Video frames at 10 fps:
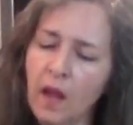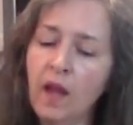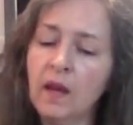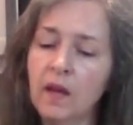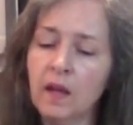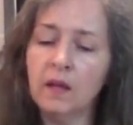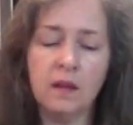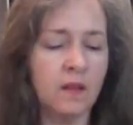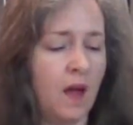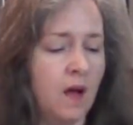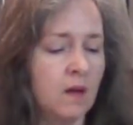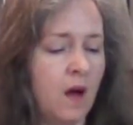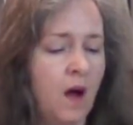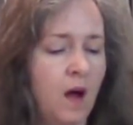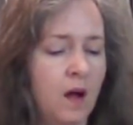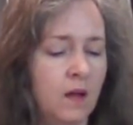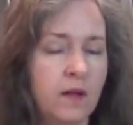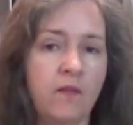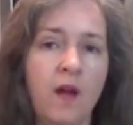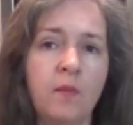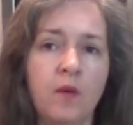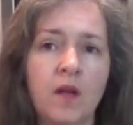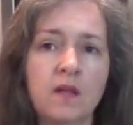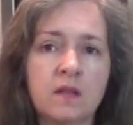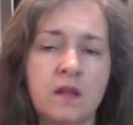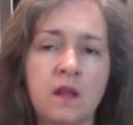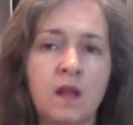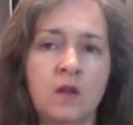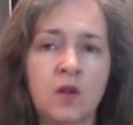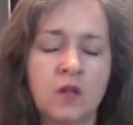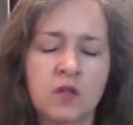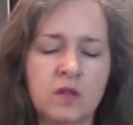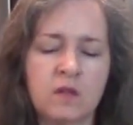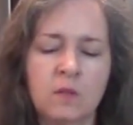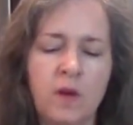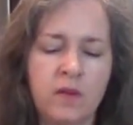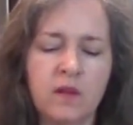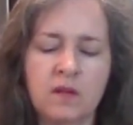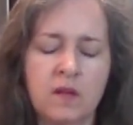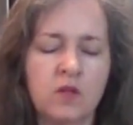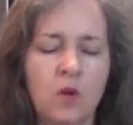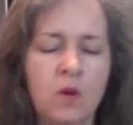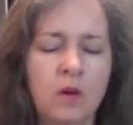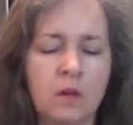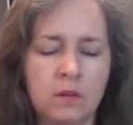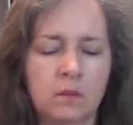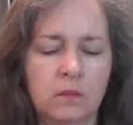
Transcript: And it the alcohol evaporates and you can just smell the essential oil.